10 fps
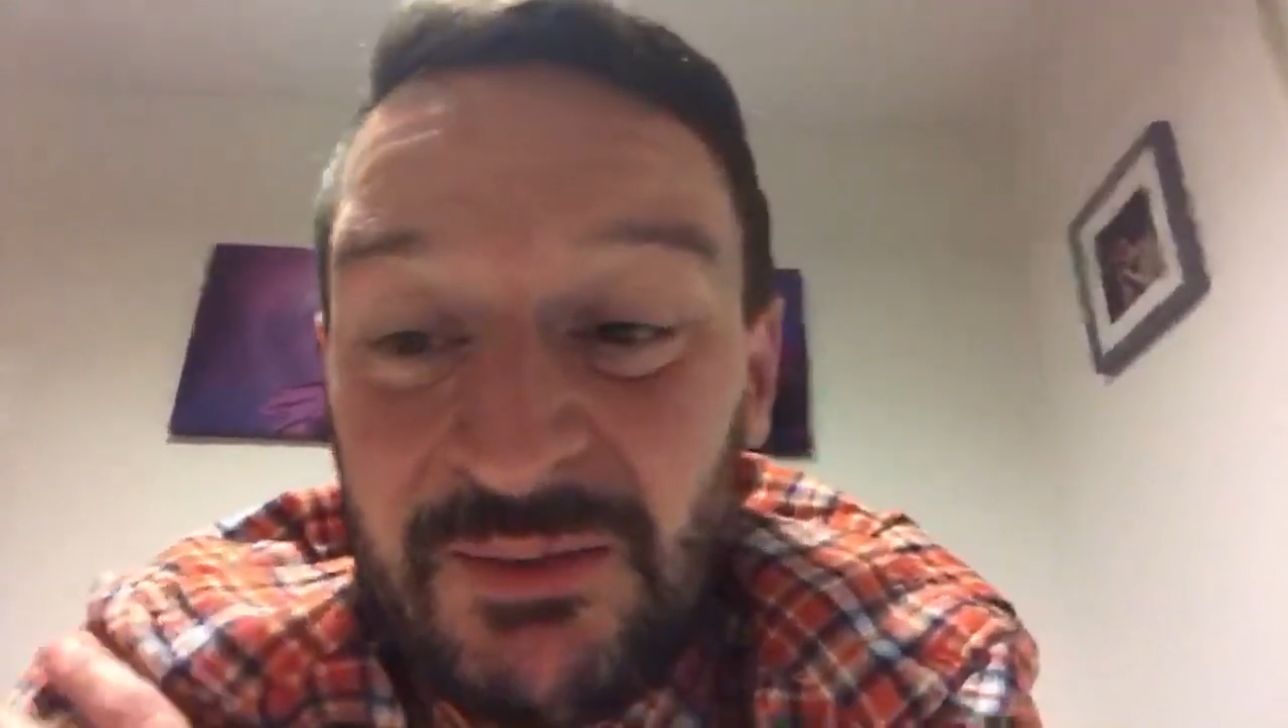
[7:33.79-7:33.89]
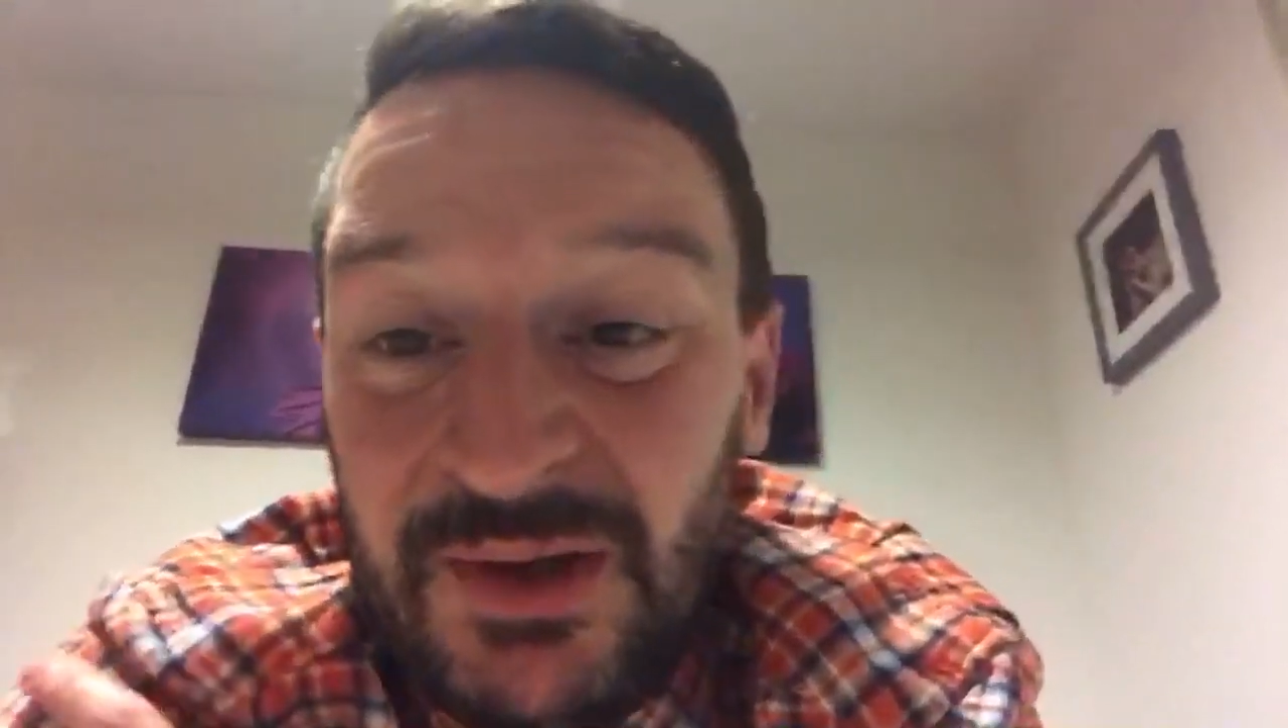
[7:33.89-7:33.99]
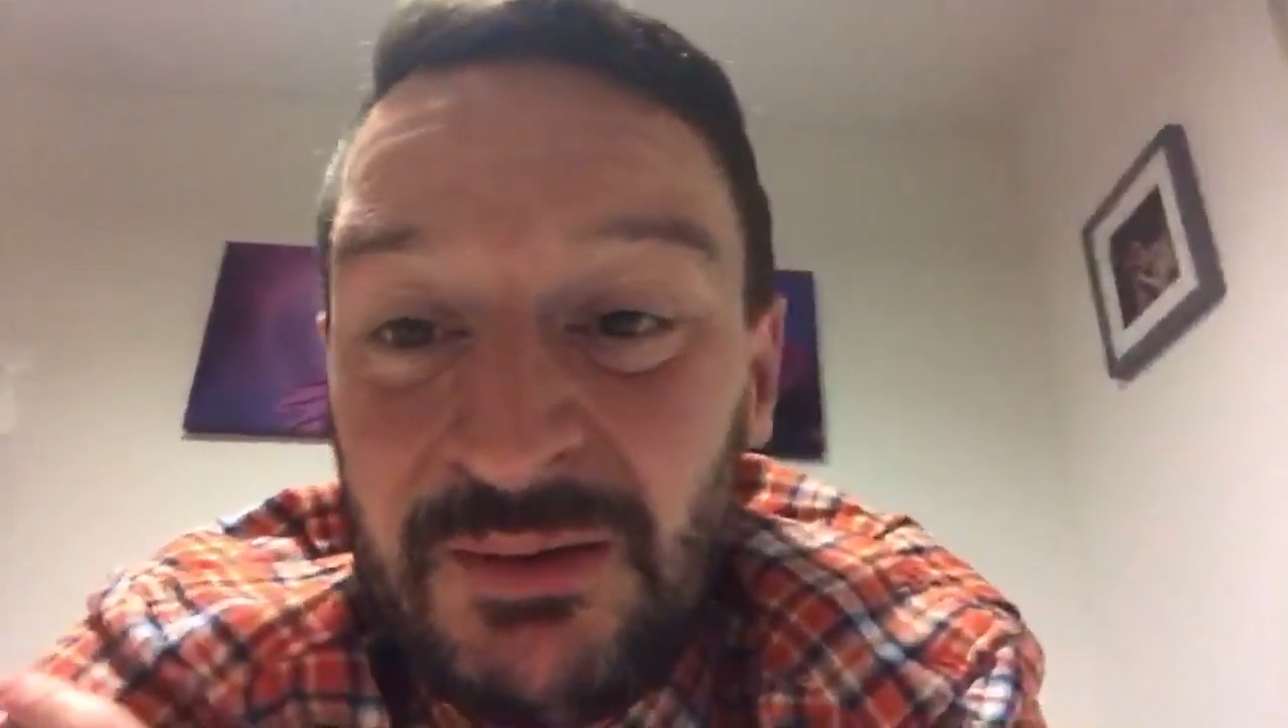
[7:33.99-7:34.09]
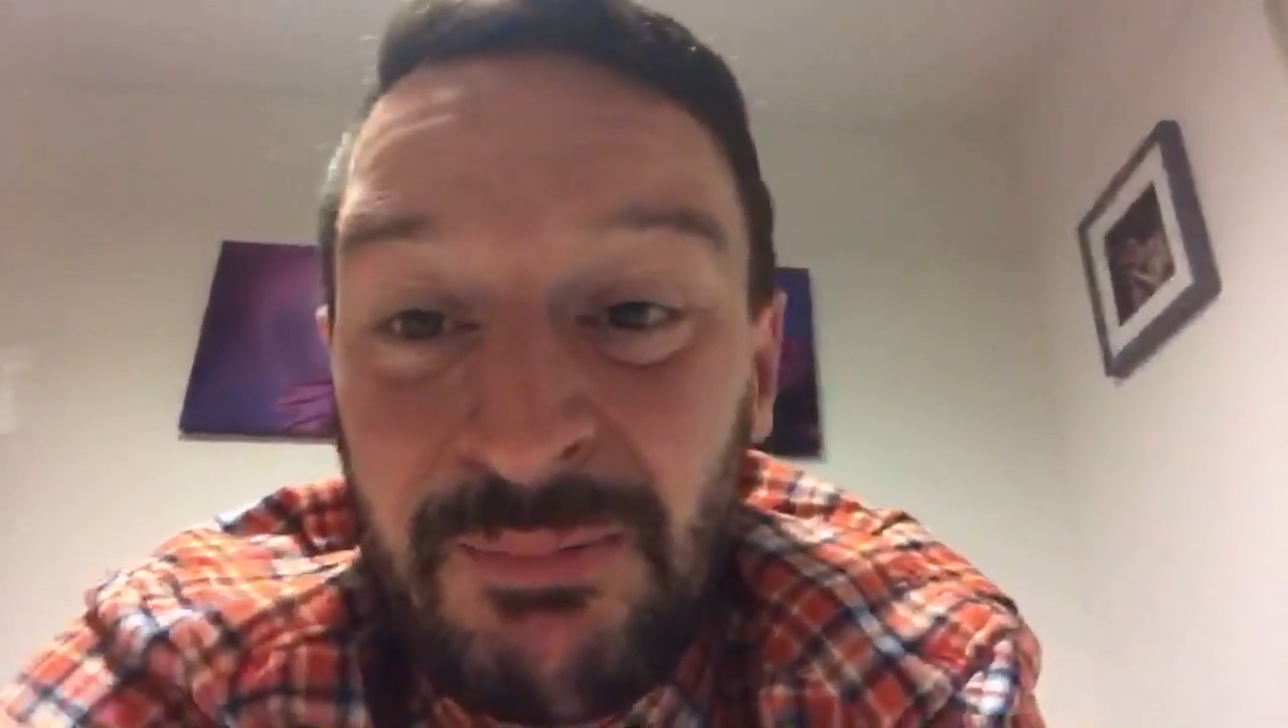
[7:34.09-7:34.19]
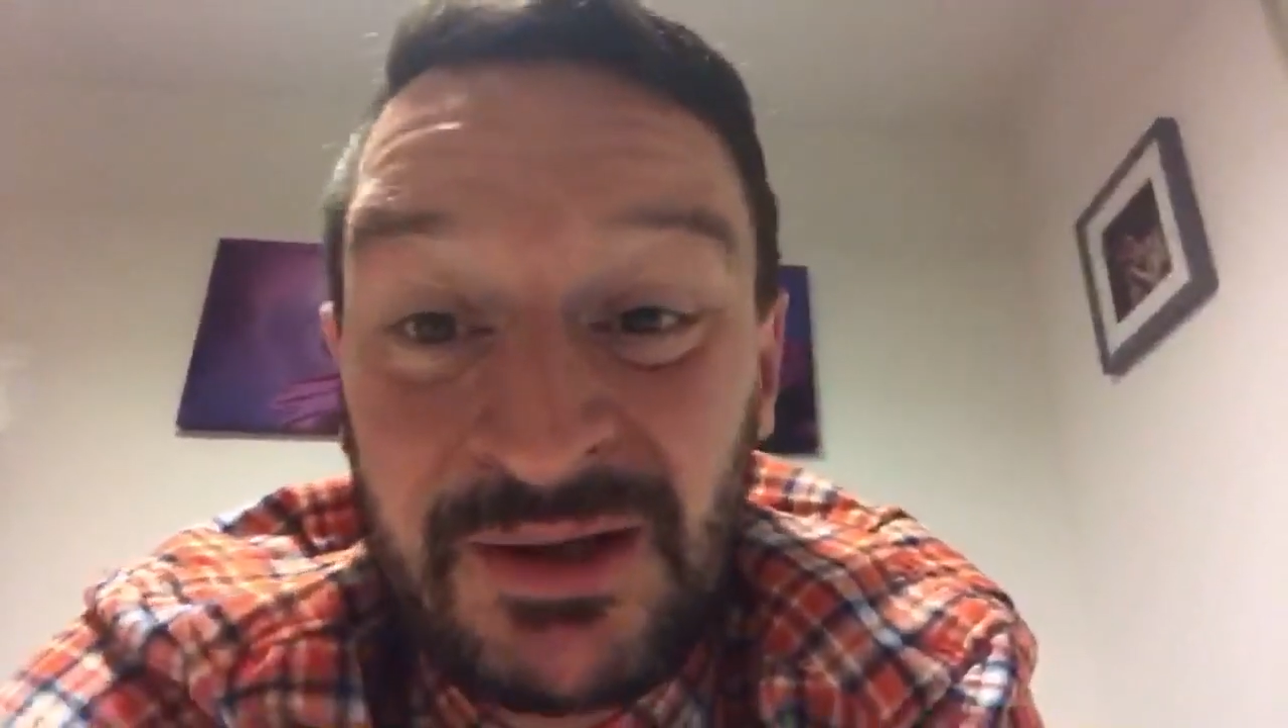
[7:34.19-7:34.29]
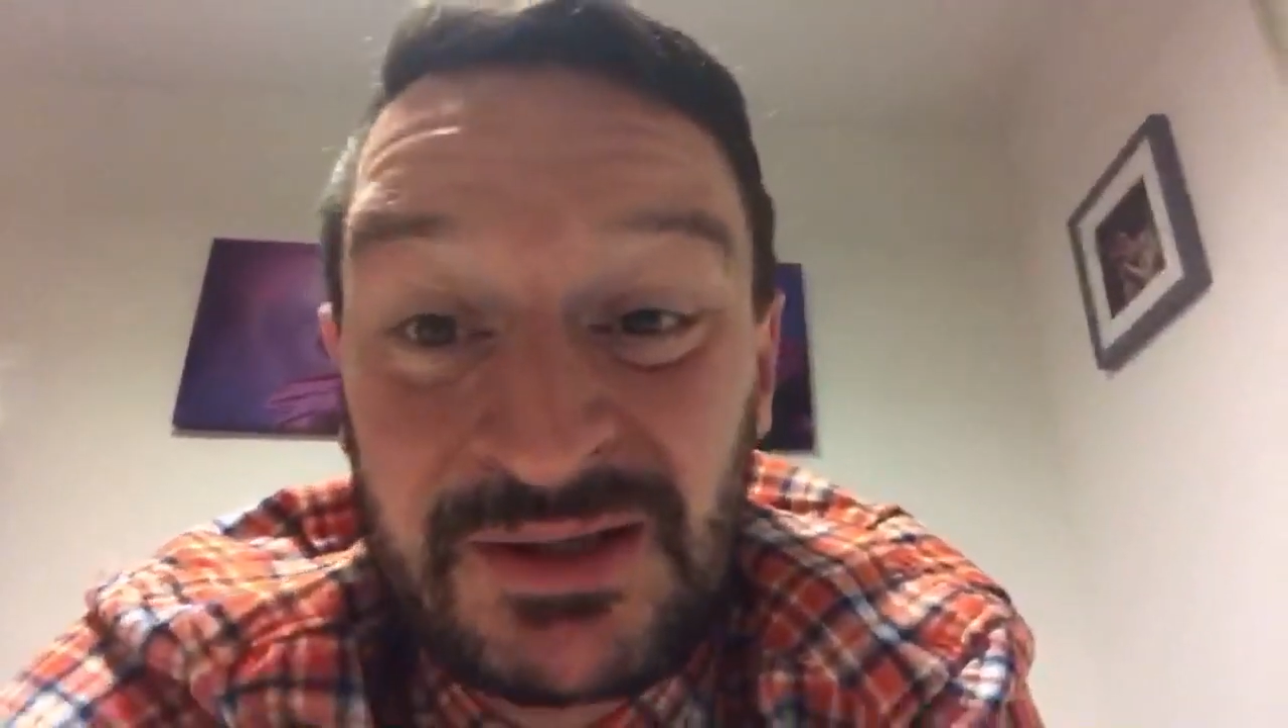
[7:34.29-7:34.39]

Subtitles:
I mean, I'm back